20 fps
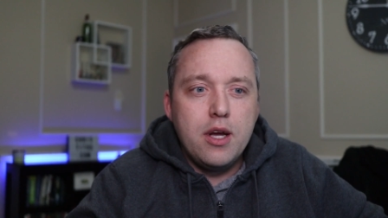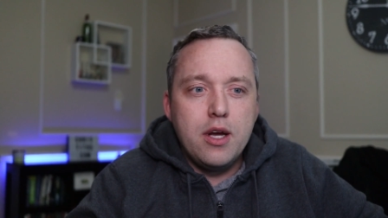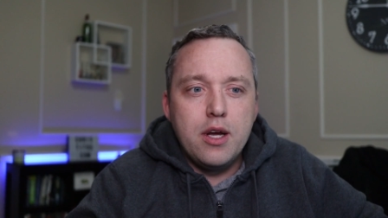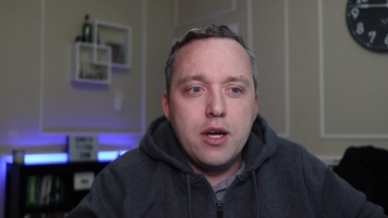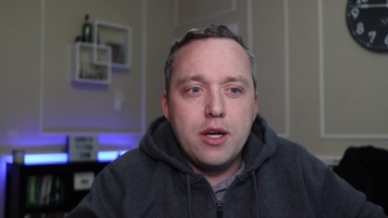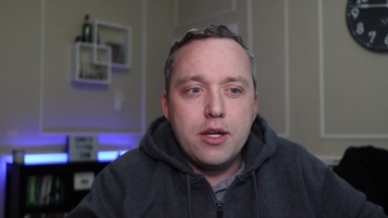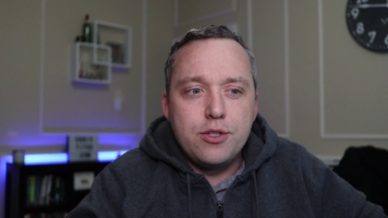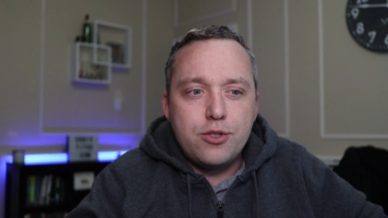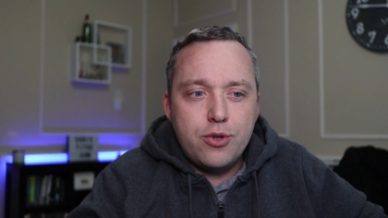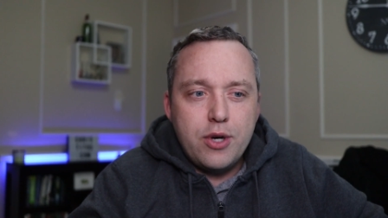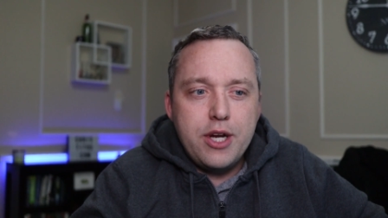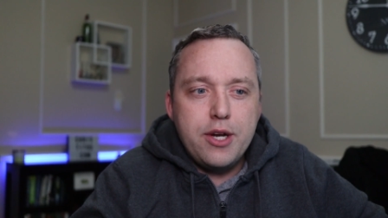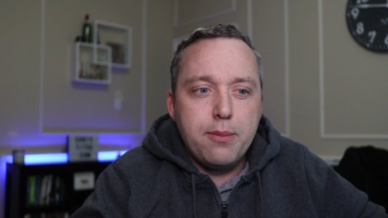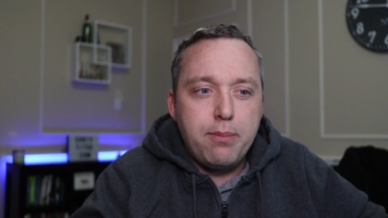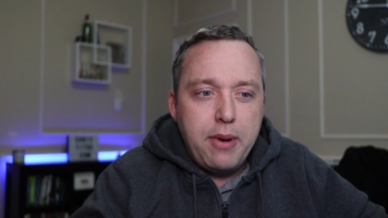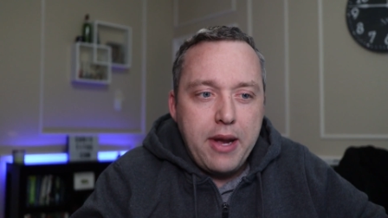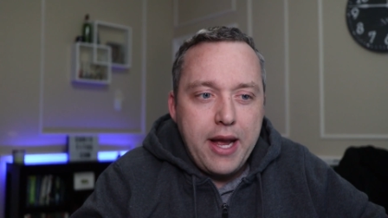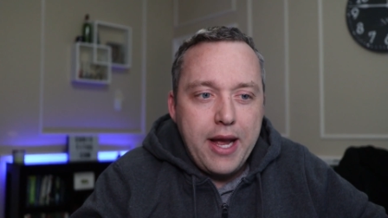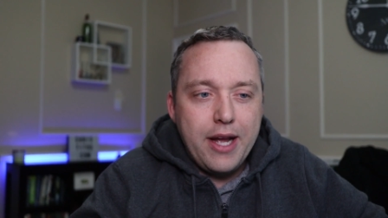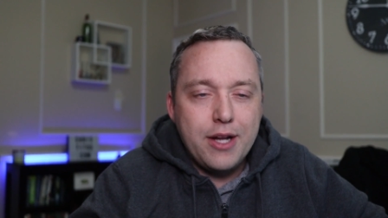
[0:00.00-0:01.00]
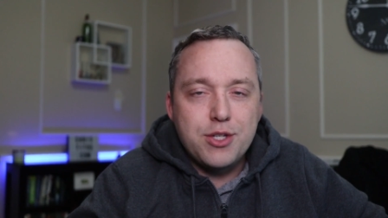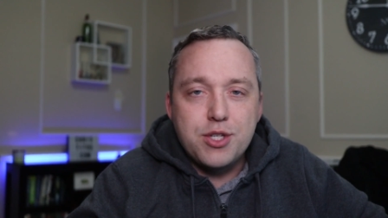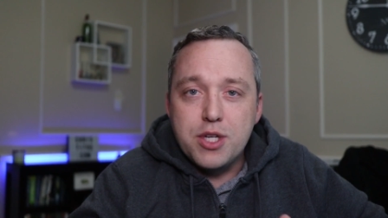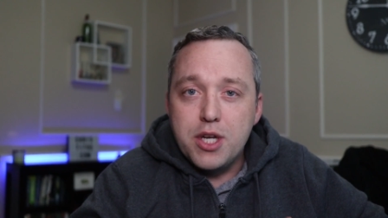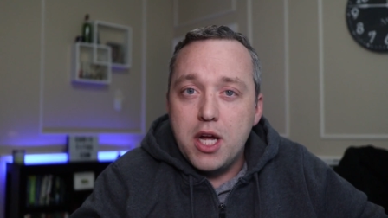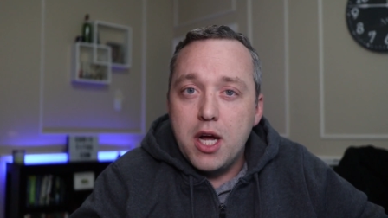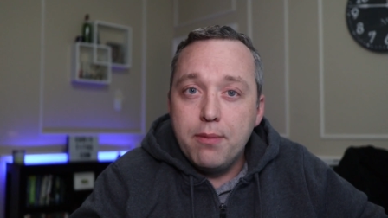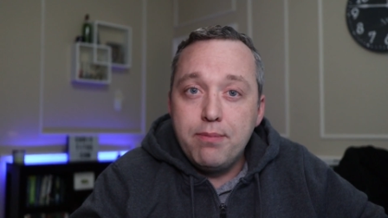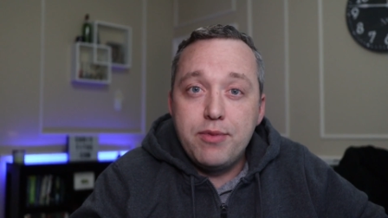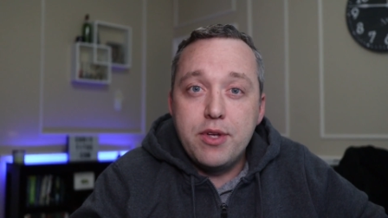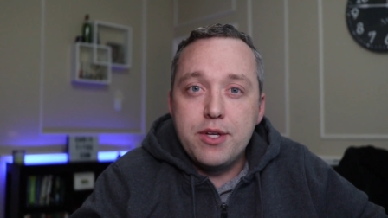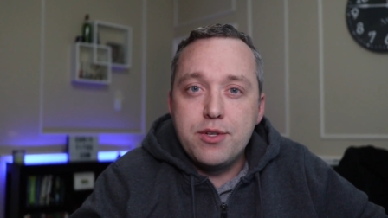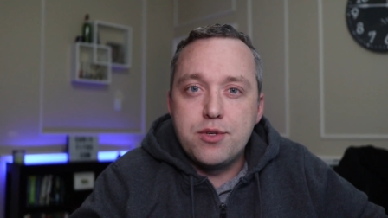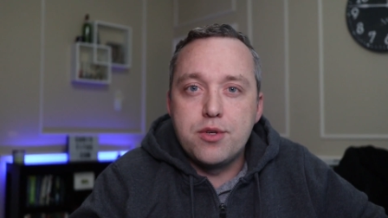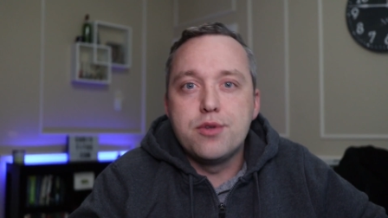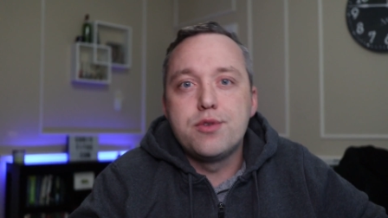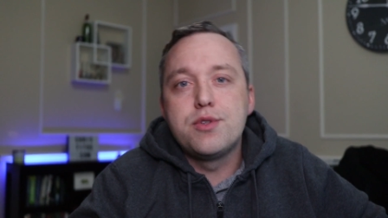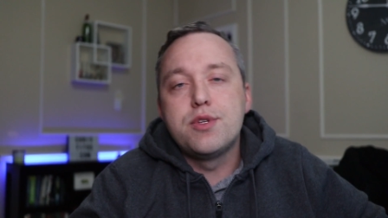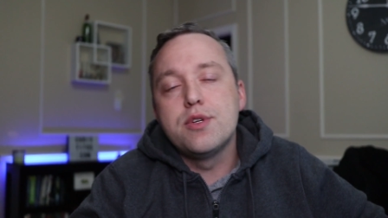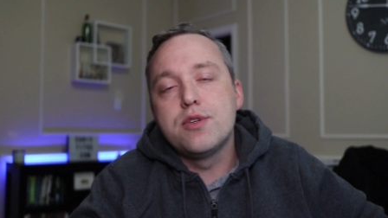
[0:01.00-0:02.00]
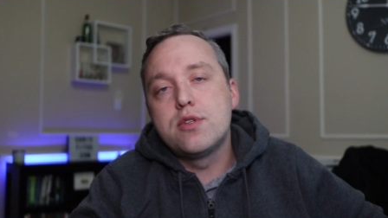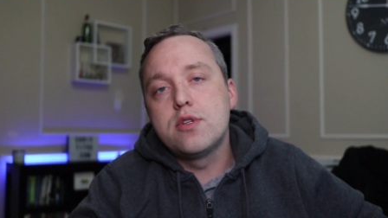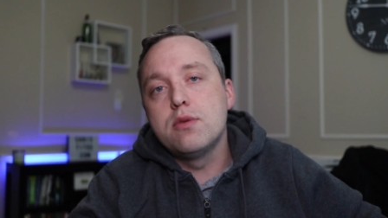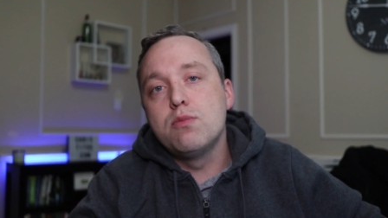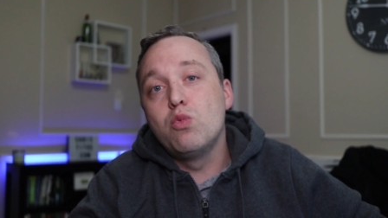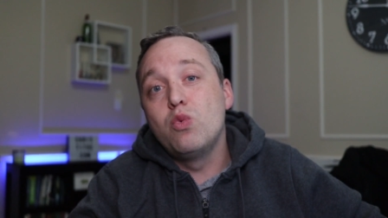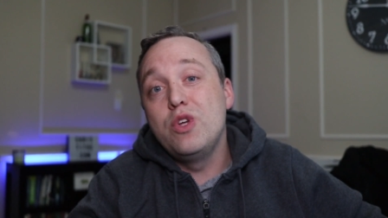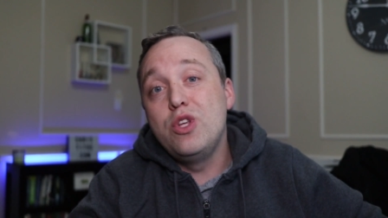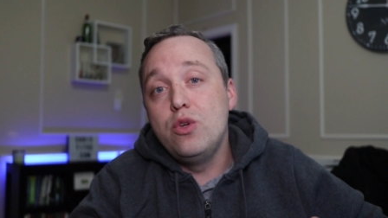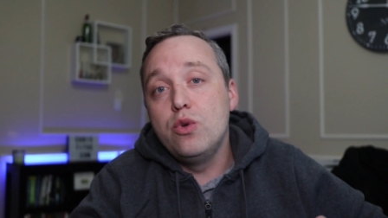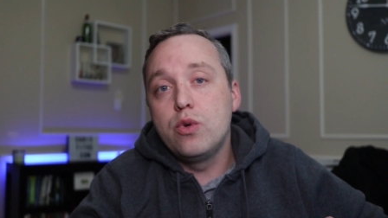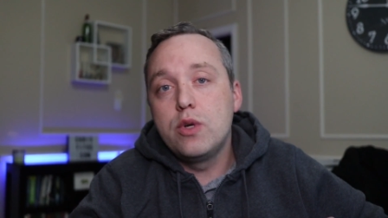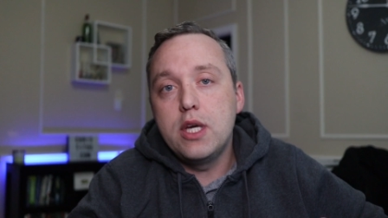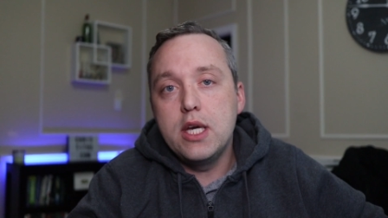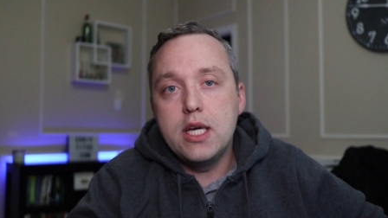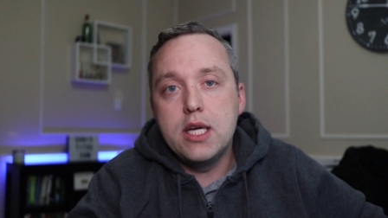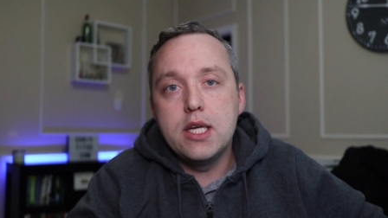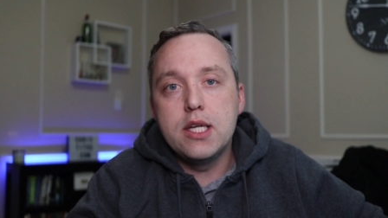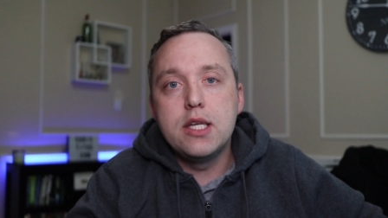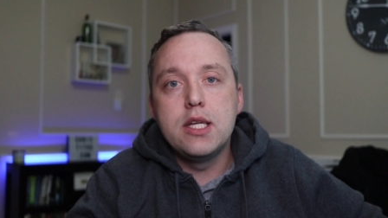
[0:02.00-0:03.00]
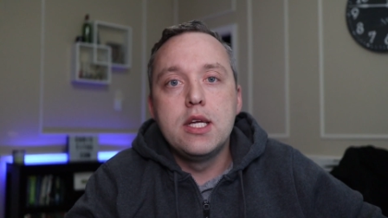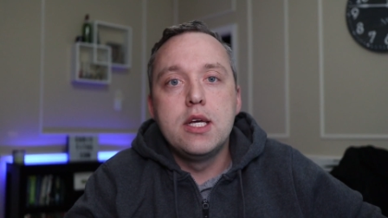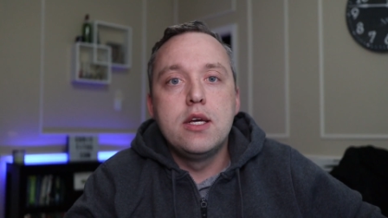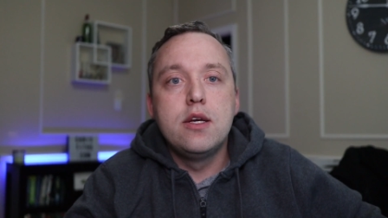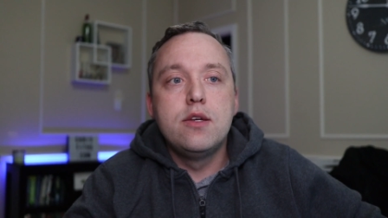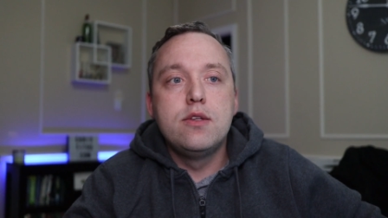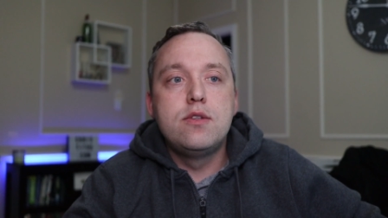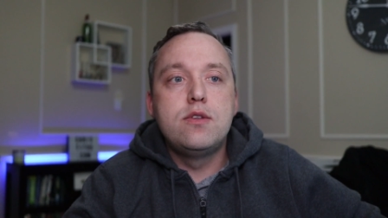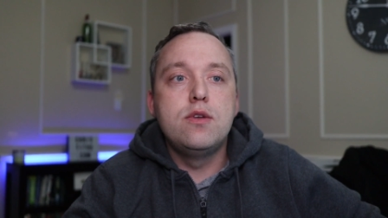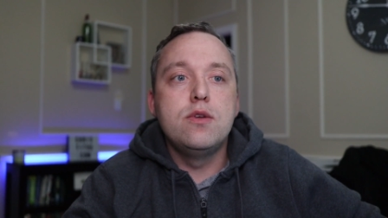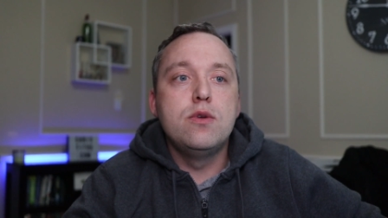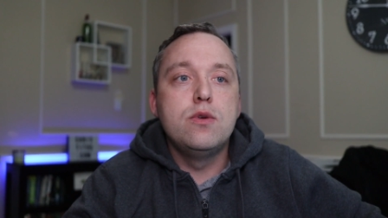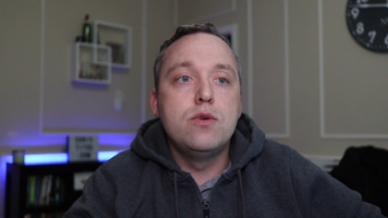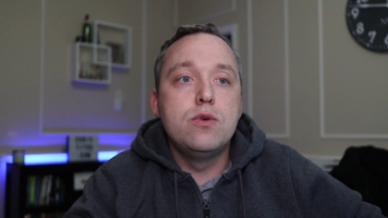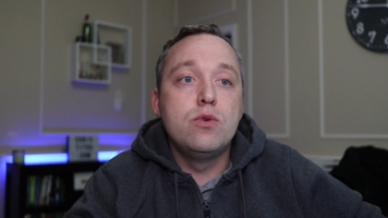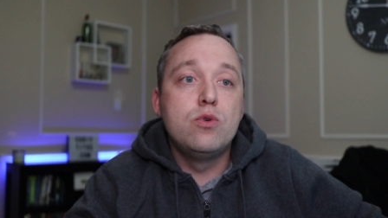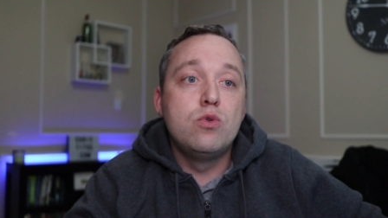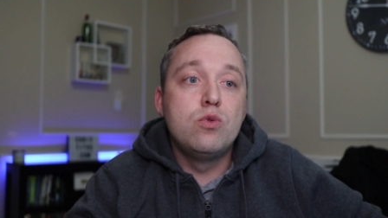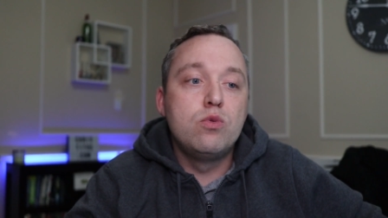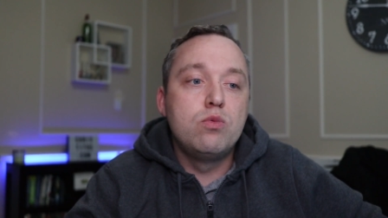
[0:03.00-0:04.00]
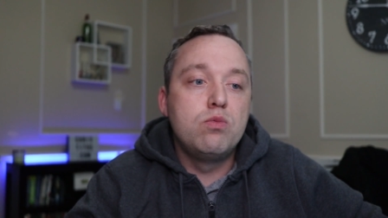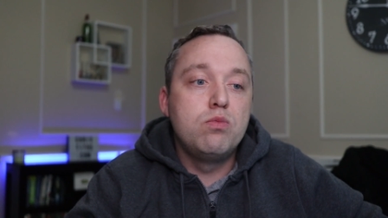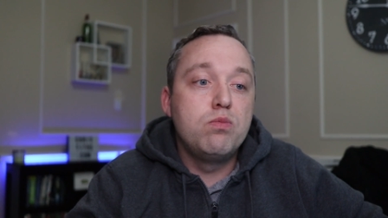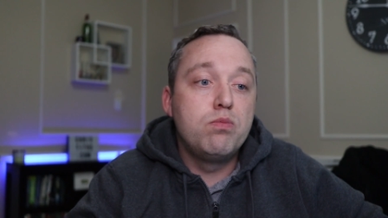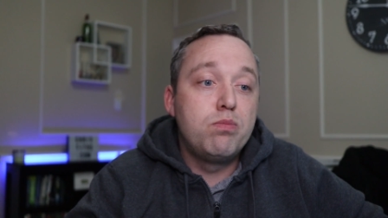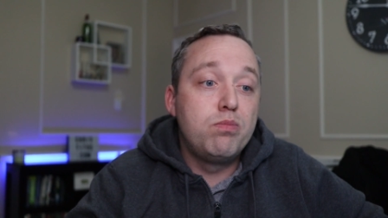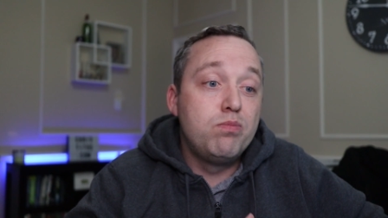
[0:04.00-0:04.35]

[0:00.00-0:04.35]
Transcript: try to patch and update your system when you can to